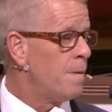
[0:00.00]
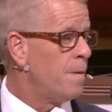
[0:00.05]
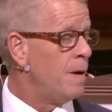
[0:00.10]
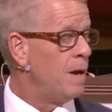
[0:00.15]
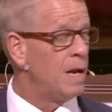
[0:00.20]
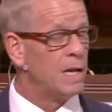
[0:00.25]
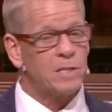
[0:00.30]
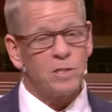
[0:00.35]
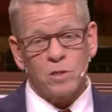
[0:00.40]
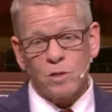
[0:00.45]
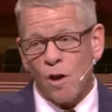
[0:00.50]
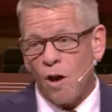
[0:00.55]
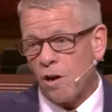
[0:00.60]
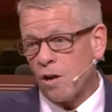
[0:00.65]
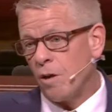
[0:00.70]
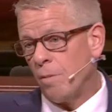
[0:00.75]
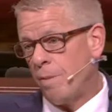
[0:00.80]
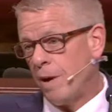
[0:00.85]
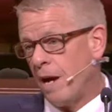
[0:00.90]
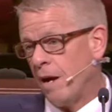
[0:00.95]
And let's talk
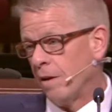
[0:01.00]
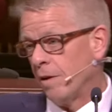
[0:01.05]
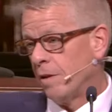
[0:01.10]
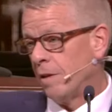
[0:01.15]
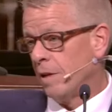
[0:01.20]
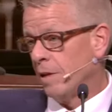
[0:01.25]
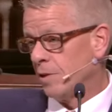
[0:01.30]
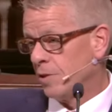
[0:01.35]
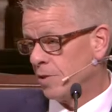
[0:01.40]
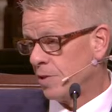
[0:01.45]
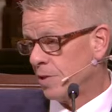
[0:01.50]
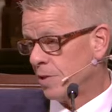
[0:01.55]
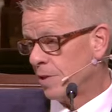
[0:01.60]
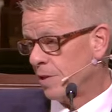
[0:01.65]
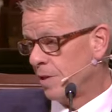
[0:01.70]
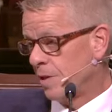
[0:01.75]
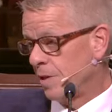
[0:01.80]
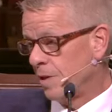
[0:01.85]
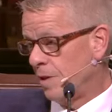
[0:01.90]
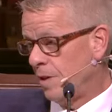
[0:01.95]
about this
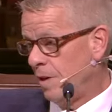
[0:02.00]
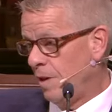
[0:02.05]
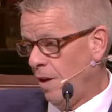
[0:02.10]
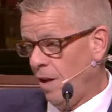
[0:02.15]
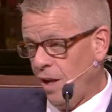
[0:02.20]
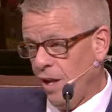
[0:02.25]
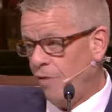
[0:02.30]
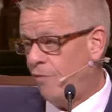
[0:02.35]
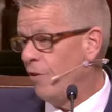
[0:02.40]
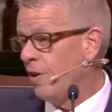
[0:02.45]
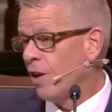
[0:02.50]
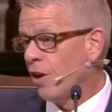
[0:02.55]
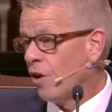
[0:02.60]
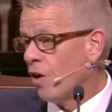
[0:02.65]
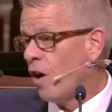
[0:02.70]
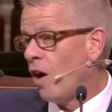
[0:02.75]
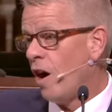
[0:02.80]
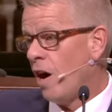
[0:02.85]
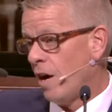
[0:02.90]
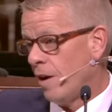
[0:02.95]
living
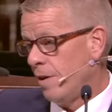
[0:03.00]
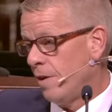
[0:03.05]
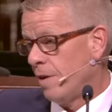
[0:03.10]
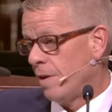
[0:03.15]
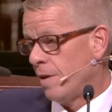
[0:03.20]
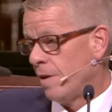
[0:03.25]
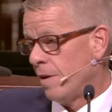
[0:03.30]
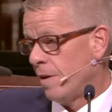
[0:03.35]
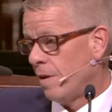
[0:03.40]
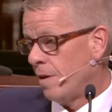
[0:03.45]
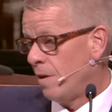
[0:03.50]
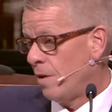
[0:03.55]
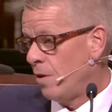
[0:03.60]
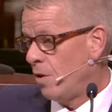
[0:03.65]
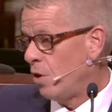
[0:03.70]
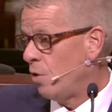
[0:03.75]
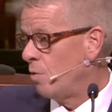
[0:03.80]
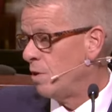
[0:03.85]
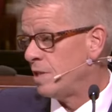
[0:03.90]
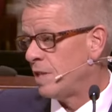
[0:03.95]
God
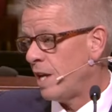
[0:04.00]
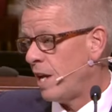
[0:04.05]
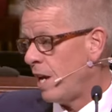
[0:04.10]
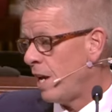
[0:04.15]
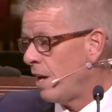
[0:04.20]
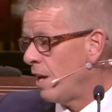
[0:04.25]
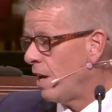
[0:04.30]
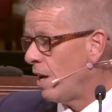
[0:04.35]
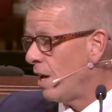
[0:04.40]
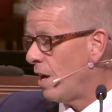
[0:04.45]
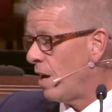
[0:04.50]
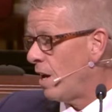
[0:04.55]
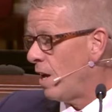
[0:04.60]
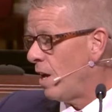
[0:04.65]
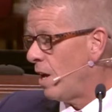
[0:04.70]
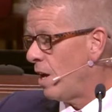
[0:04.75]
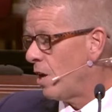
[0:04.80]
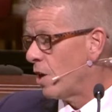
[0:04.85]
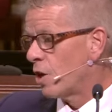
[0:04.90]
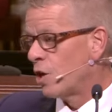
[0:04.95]
who is a
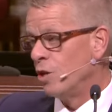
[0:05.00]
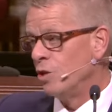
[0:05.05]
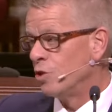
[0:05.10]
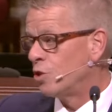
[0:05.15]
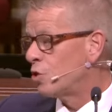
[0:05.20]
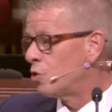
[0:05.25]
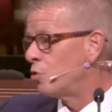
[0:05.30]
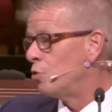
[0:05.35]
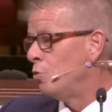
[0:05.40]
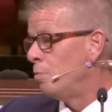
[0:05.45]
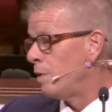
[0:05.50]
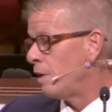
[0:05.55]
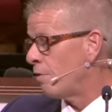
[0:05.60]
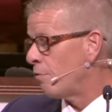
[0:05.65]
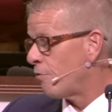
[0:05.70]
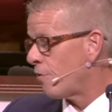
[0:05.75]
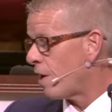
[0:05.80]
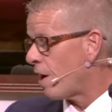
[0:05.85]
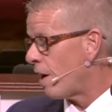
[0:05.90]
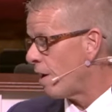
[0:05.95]
consuming
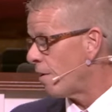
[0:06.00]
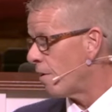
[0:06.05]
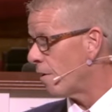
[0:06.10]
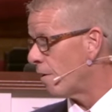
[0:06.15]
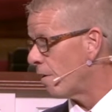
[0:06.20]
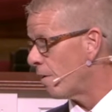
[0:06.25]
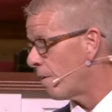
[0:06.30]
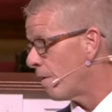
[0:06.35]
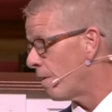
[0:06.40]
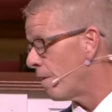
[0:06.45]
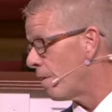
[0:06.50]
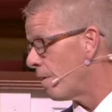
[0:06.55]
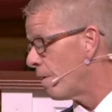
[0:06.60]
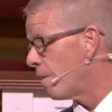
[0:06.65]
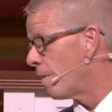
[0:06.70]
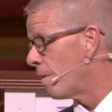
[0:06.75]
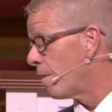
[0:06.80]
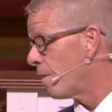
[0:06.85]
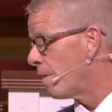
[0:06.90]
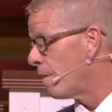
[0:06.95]
fire,
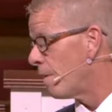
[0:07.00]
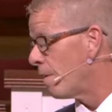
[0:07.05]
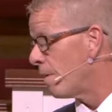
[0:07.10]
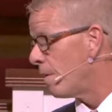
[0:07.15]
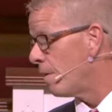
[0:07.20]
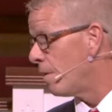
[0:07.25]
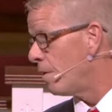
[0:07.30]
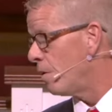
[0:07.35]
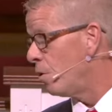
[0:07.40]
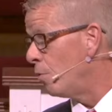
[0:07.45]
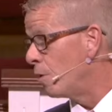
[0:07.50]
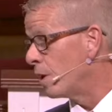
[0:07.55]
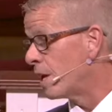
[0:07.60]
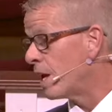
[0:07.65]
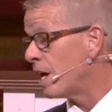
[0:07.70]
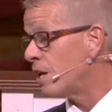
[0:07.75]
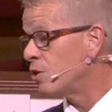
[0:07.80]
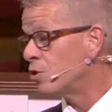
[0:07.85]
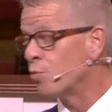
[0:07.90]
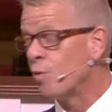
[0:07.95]
who
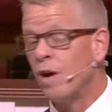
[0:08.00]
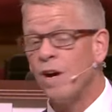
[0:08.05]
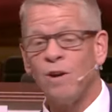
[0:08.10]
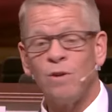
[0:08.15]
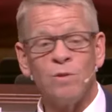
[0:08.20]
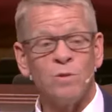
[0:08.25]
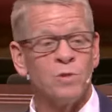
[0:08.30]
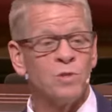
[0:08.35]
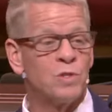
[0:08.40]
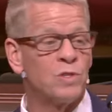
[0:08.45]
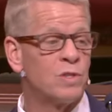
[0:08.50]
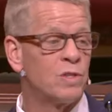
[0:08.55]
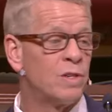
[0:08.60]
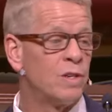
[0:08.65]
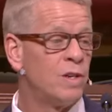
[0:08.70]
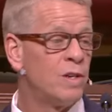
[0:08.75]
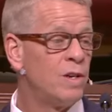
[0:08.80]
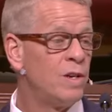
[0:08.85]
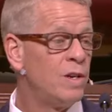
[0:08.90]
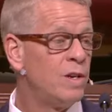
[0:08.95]
again dwells
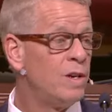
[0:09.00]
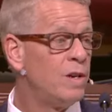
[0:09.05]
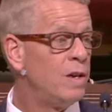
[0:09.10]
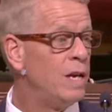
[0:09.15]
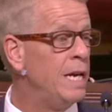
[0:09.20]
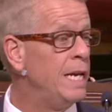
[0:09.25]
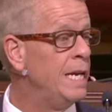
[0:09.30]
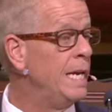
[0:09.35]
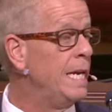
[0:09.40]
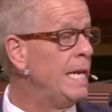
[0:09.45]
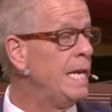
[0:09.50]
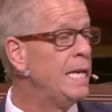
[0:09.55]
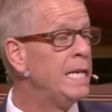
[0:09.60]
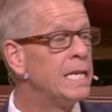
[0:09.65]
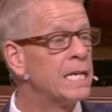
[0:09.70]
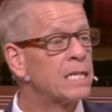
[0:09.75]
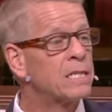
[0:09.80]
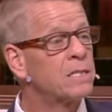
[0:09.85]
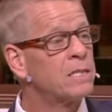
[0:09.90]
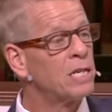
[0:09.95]
in
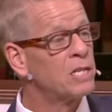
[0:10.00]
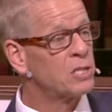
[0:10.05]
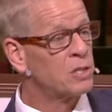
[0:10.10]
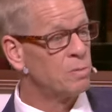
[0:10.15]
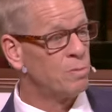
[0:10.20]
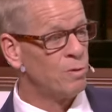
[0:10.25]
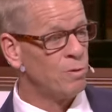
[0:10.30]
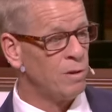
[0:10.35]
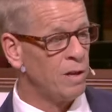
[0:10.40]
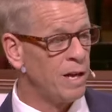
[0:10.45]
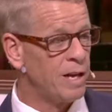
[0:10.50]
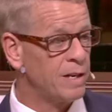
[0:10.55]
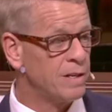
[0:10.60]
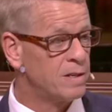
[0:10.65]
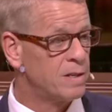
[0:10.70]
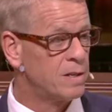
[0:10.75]
inaccessible light.